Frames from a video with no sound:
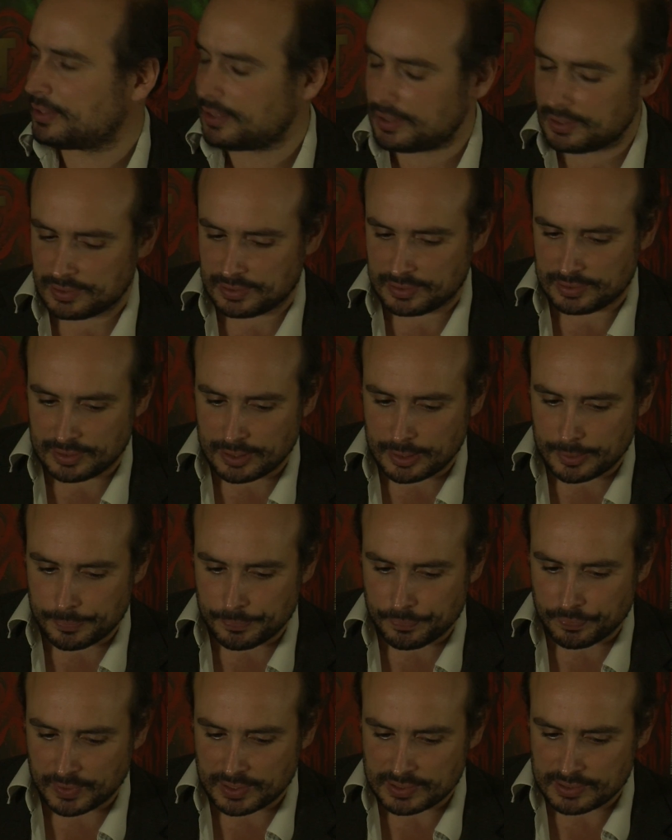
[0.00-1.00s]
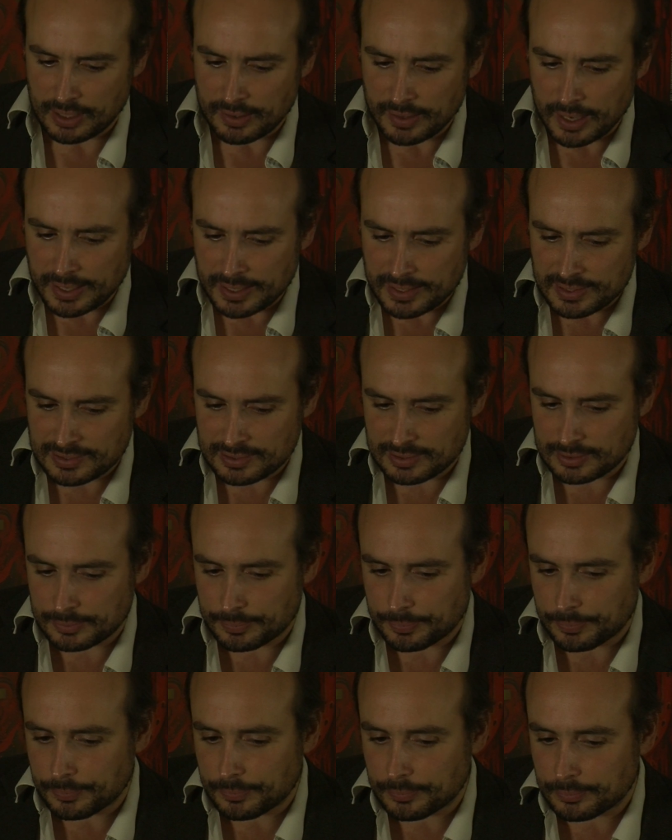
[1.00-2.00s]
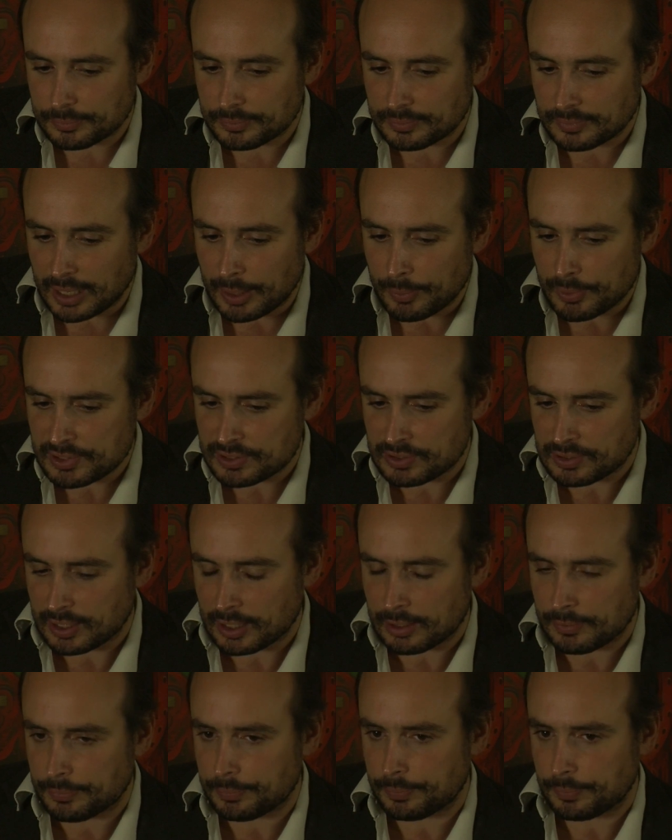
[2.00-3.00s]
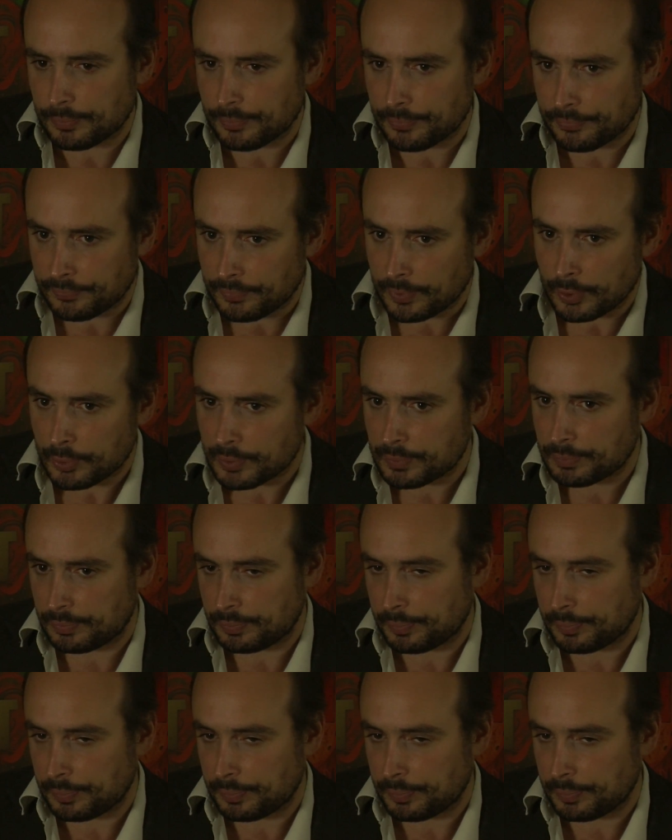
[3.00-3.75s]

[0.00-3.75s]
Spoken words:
So I guess I wanted to kind of